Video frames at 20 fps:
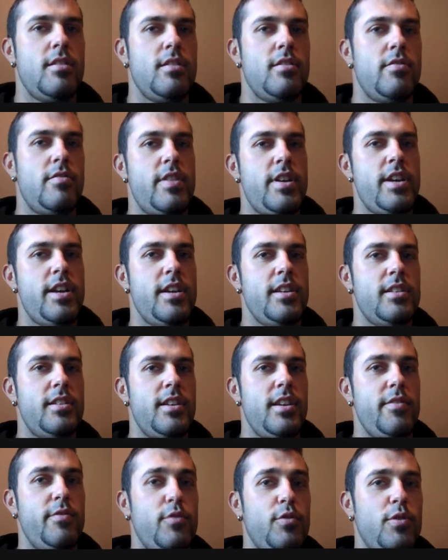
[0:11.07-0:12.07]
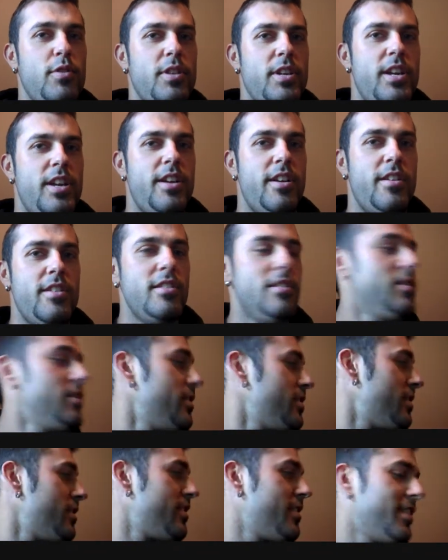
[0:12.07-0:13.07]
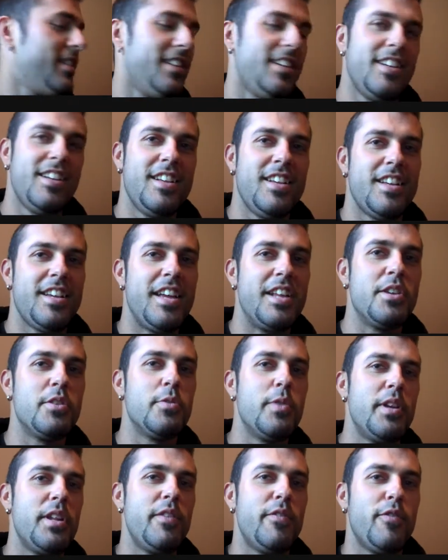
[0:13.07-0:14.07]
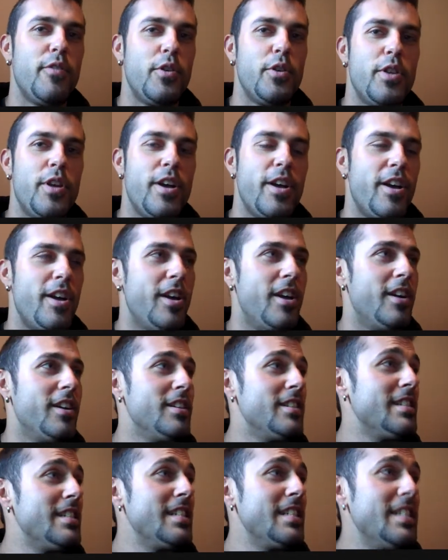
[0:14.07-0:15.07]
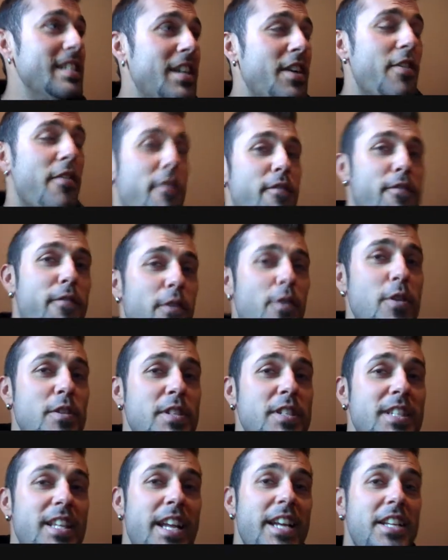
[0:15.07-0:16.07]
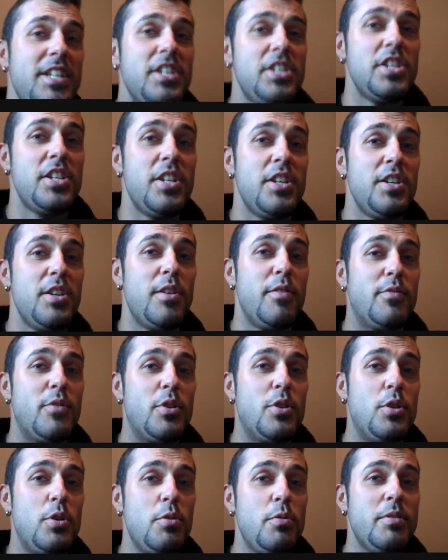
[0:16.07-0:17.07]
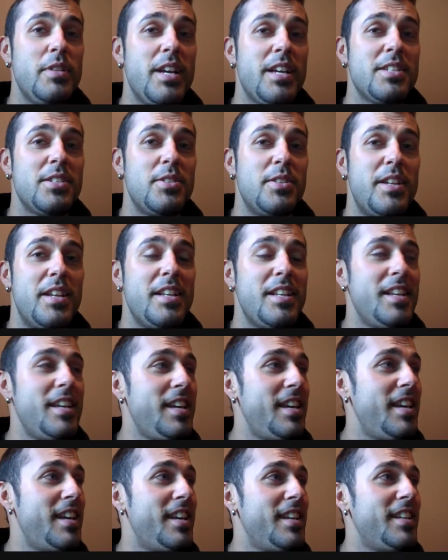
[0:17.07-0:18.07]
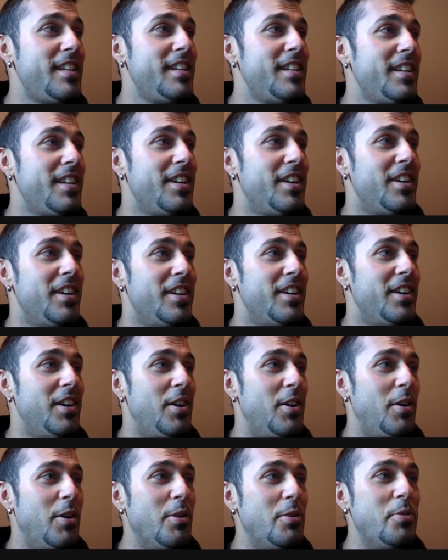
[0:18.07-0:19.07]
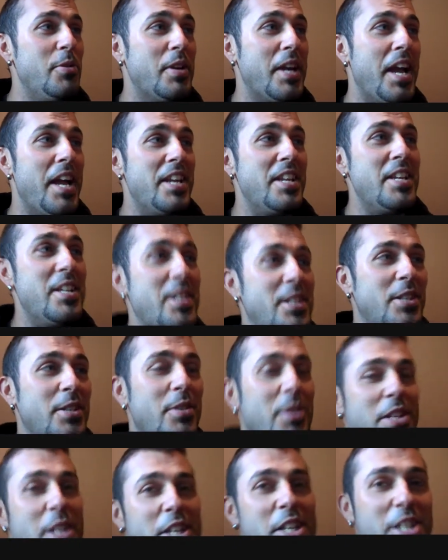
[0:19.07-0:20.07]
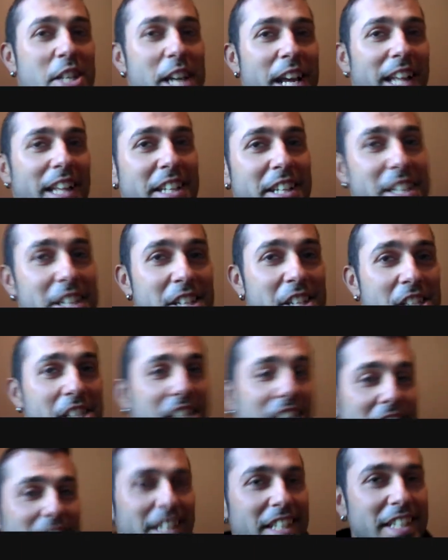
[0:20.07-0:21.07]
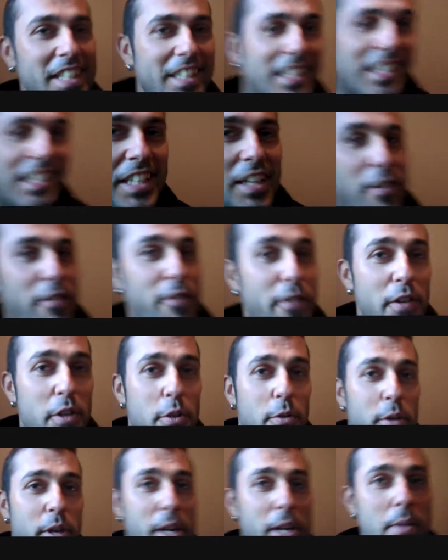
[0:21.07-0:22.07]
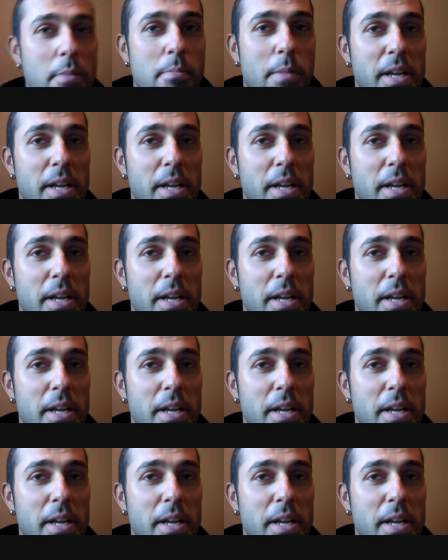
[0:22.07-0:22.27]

Alright, Dave Ruel here, getting ready for the first edition of the 2010 uh, All You Can Eat Sushi Challenge featuring